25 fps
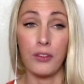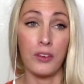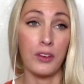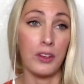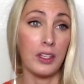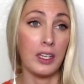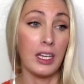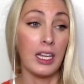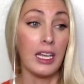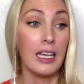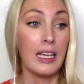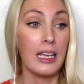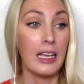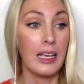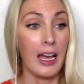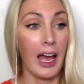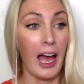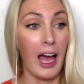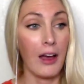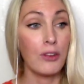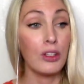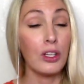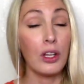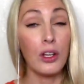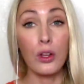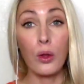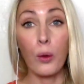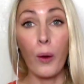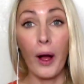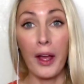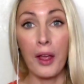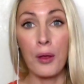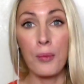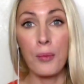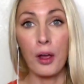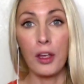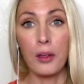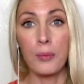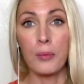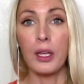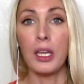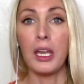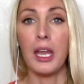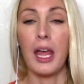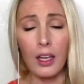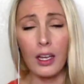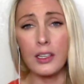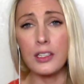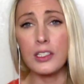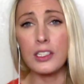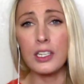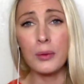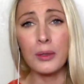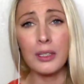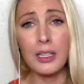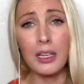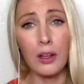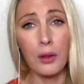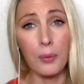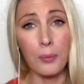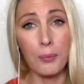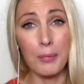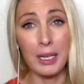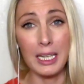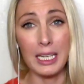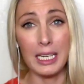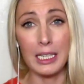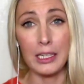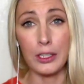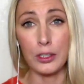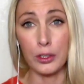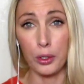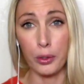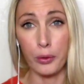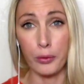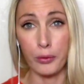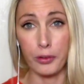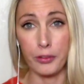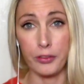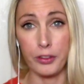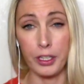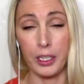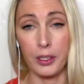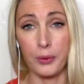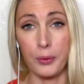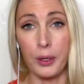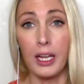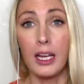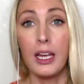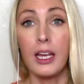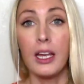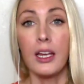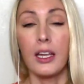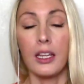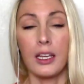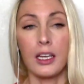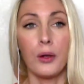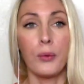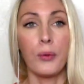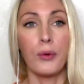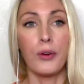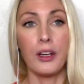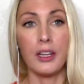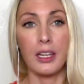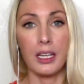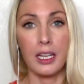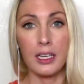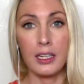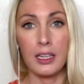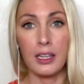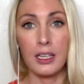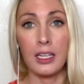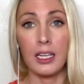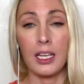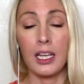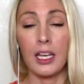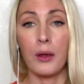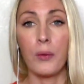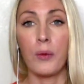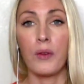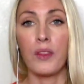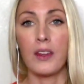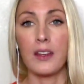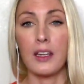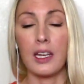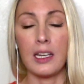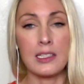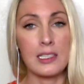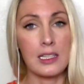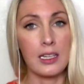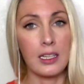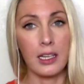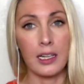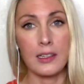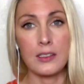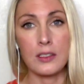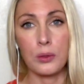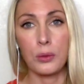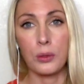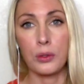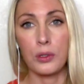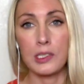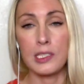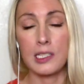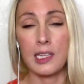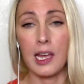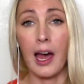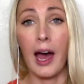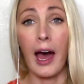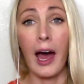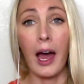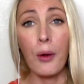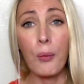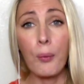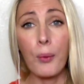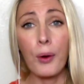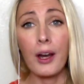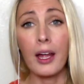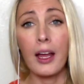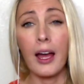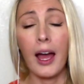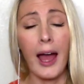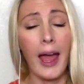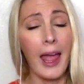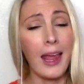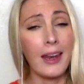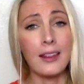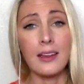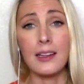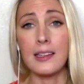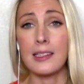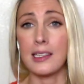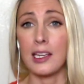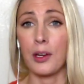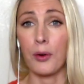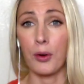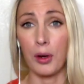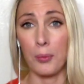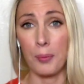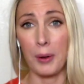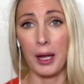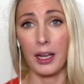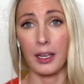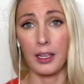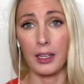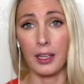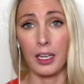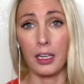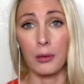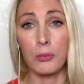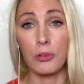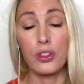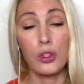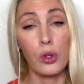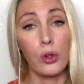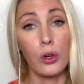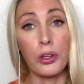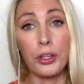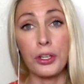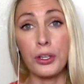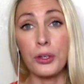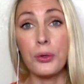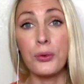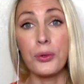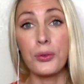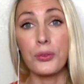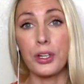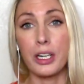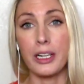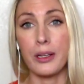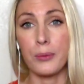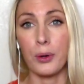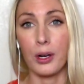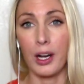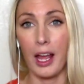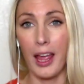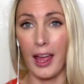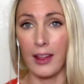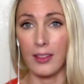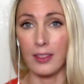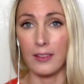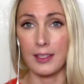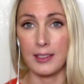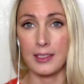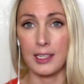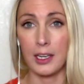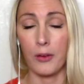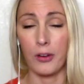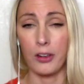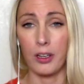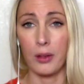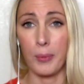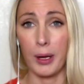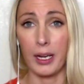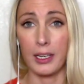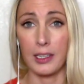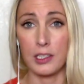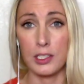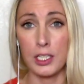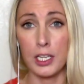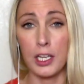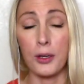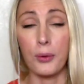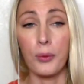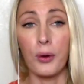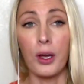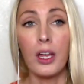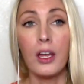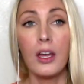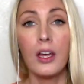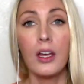and have a little quiet moment and do a little mini goal review. You know, we're at the end of the year, into the last quarter. I want to end this year on a bang and I'm sure you really want to end this year on a bang too.